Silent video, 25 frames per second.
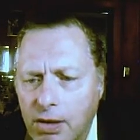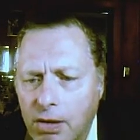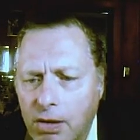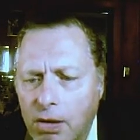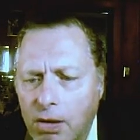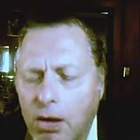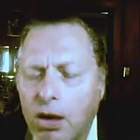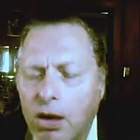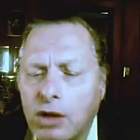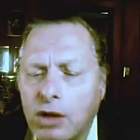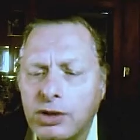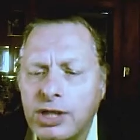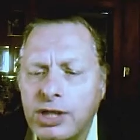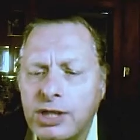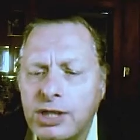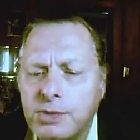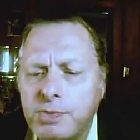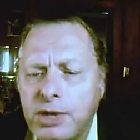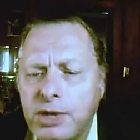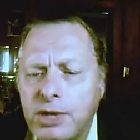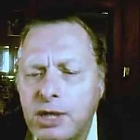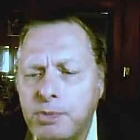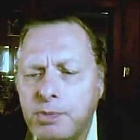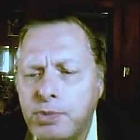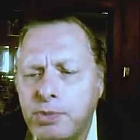All these
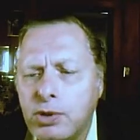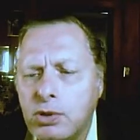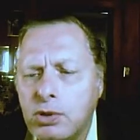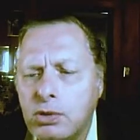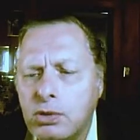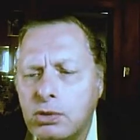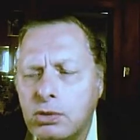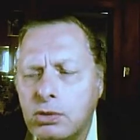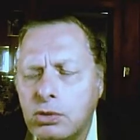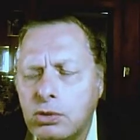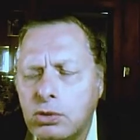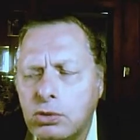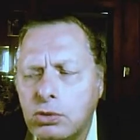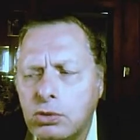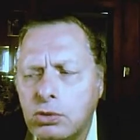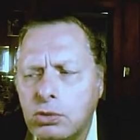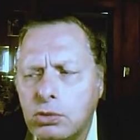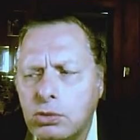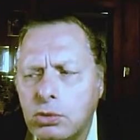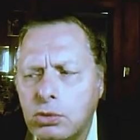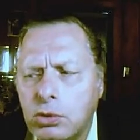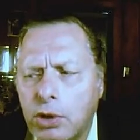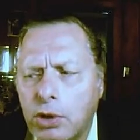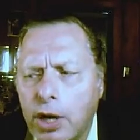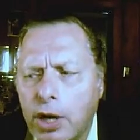people
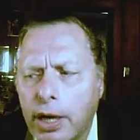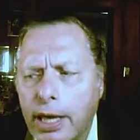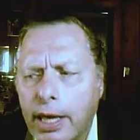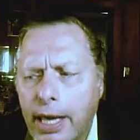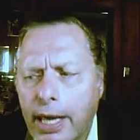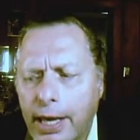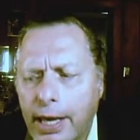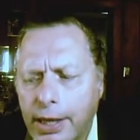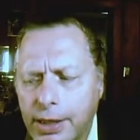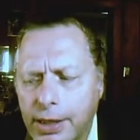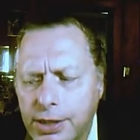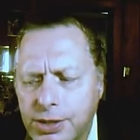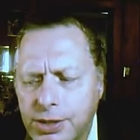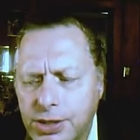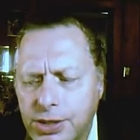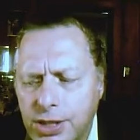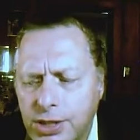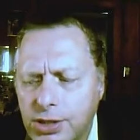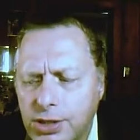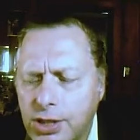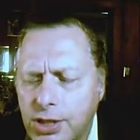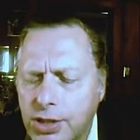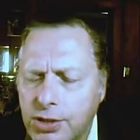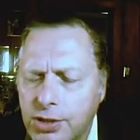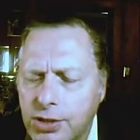who are getting
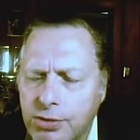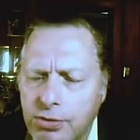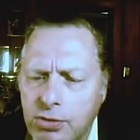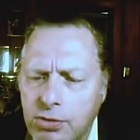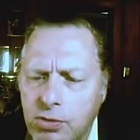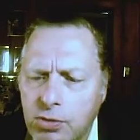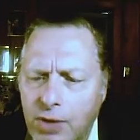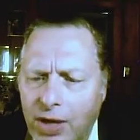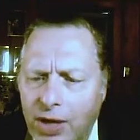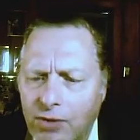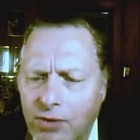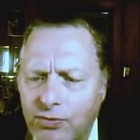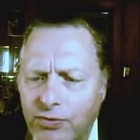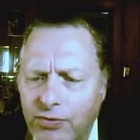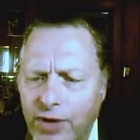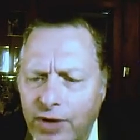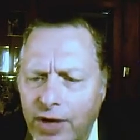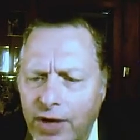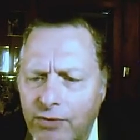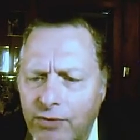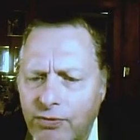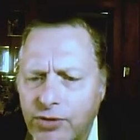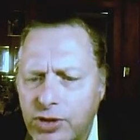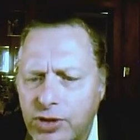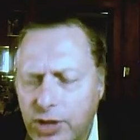assistance through
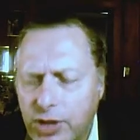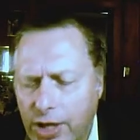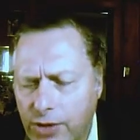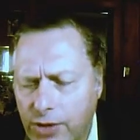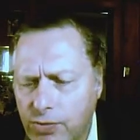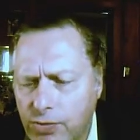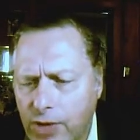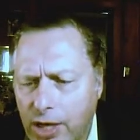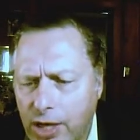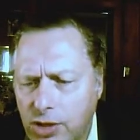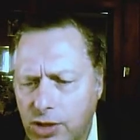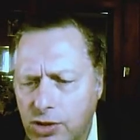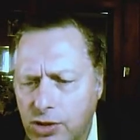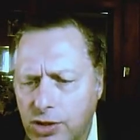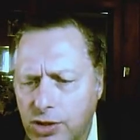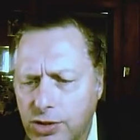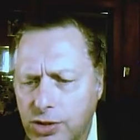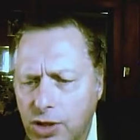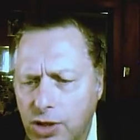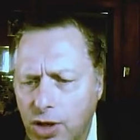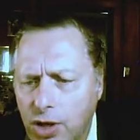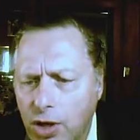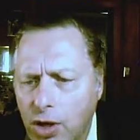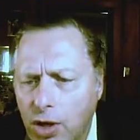welfare for generations